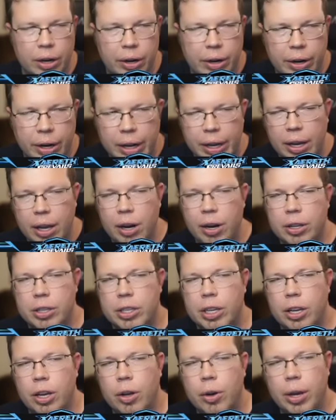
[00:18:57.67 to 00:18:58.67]
on her, and
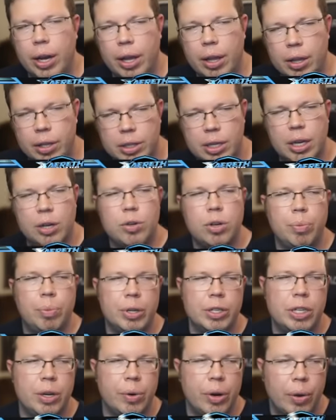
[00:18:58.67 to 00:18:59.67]
it's okay, let's get
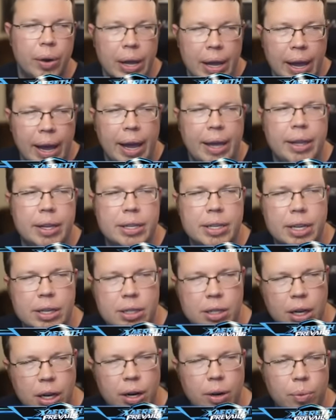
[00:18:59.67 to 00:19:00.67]
Triple Zero and let's get
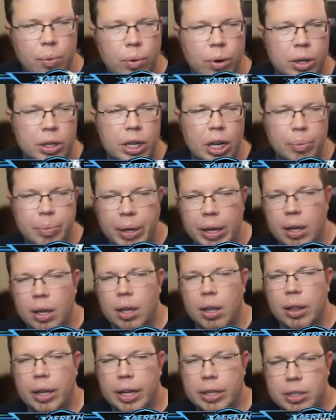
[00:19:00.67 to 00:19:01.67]
Sana worked up,
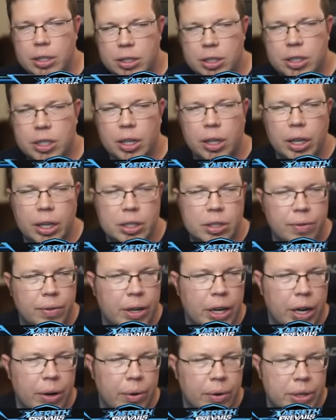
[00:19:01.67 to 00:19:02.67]
still lots of
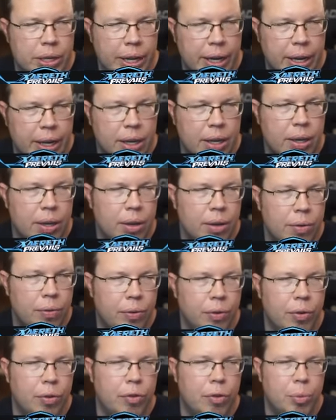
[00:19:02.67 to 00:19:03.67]
chirotech
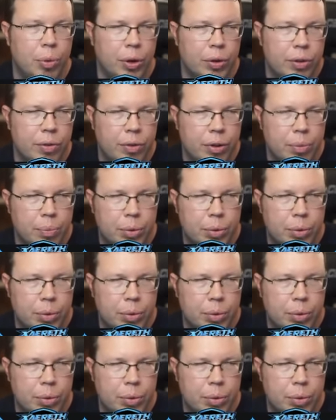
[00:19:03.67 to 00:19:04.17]
for both